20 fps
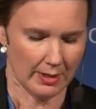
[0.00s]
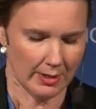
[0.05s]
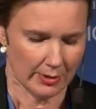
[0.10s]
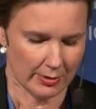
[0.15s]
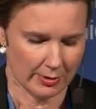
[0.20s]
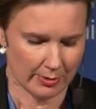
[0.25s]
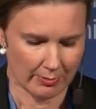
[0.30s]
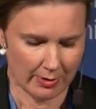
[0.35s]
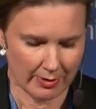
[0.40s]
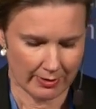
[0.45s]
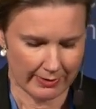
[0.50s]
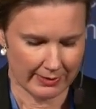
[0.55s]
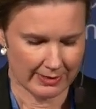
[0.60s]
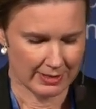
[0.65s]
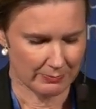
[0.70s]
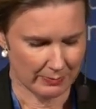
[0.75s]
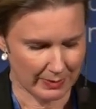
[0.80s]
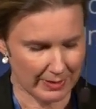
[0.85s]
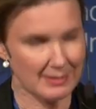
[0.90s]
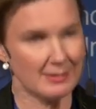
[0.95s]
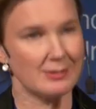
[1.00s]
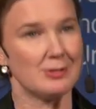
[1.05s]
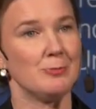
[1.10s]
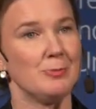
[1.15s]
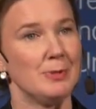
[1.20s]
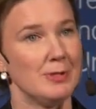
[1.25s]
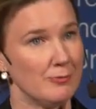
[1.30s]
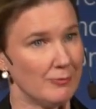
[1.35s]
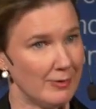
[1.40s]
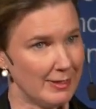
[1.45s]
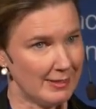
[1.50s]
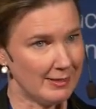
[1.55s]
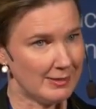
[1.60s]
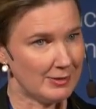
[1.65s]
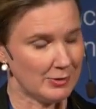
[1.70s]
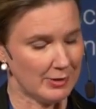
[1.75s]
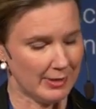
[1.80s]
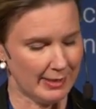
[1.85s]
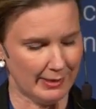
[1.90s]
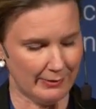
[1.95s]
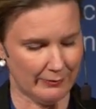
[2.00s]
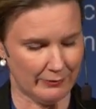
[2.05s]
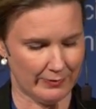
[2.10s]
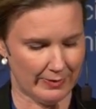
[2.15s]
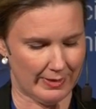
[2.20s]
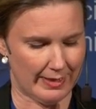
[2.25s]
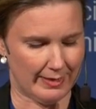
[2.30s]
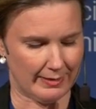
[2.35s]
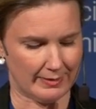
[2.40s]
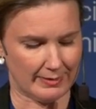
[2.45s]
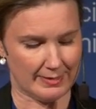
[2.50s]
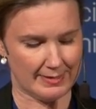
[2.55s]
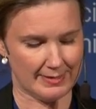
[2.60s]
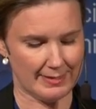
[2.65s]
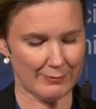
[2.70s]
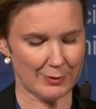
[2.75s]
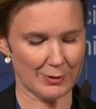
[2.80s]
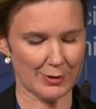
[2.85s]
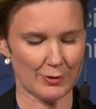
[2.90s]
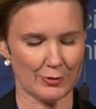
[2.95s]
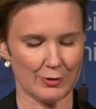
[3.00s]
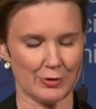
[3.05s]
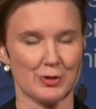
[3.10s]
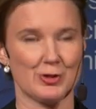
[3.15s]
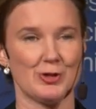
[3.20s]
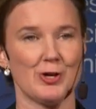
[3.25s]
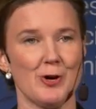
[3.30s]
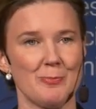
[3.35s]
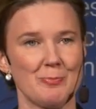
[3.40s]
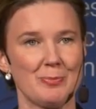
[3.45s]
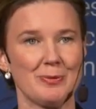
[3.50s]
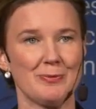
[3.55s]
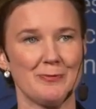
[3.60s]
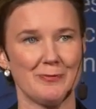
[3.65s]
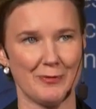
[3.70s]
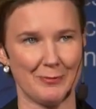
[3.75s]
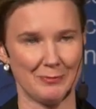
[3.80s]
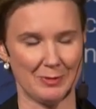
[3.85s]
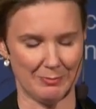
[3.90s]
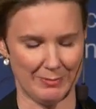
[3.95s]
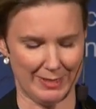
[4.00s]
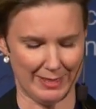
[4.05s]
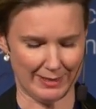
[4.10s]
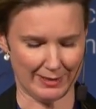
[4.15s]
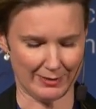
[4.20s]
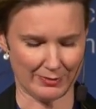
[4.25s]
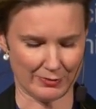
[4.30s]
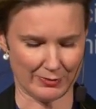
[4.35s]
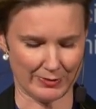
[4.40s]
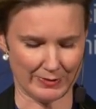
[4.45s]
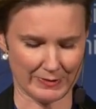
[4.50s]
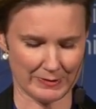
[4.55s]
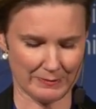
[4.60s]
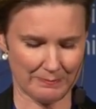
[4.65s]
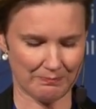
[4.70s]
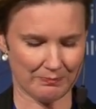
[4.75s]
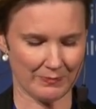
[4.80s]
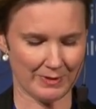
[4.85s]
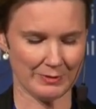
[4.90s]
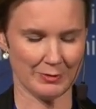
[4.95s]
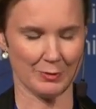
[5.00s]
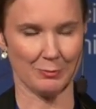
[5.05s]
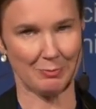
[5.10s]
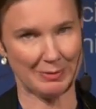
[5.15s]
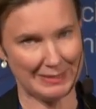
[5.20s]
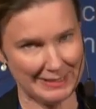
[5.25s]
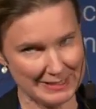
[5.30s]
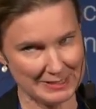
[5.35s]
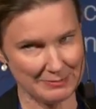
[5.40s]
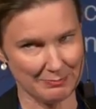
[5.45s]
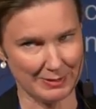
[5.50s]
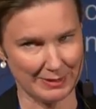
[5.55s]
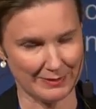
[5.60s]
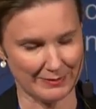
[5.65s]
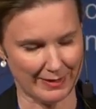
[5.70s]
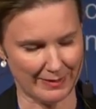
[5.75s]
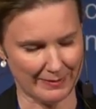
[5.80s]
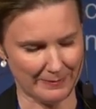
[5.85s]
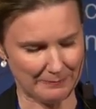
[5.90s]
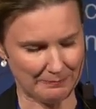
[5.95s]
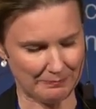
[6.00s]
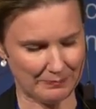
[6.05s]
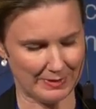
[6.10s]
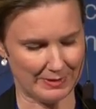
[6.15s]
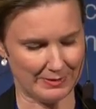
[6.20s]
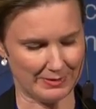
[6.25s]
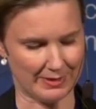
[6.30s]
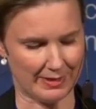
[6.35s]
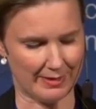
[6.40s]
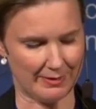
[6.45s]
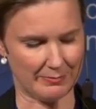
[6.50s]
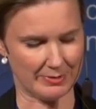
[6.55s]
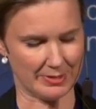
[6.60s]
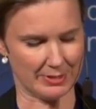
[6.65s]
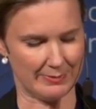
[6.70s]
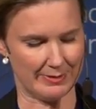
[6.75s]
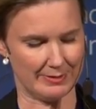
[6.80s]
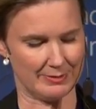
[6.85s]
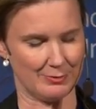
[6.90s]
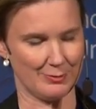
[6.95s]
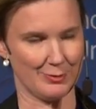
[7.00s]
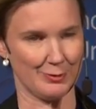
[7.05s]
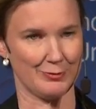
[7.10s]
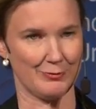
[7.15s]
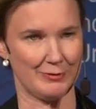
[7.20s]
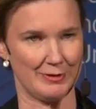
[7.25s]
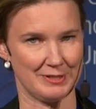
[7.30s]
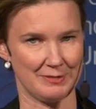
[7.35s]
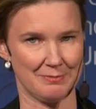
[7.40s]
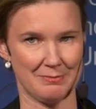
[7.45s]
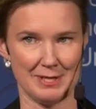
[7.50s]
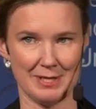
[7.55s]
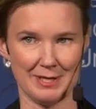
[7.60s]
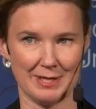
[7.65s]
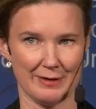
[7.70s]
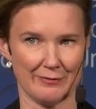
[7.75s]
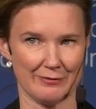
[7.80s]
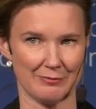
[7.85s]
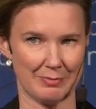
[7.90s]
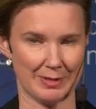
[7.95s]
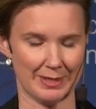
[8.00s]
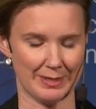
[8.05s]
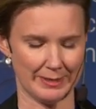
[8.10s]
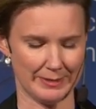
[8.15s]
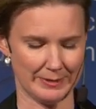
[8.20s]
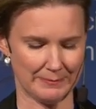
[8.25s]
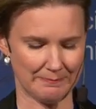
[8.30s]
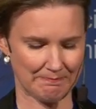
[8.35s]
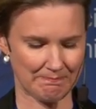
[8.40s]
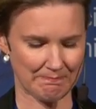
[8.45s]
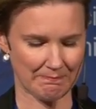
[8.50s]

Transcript: you are expected to be ready to leave at 7 o'clock sharp from the main entrance. So please be there in time so as to not risk being left behind.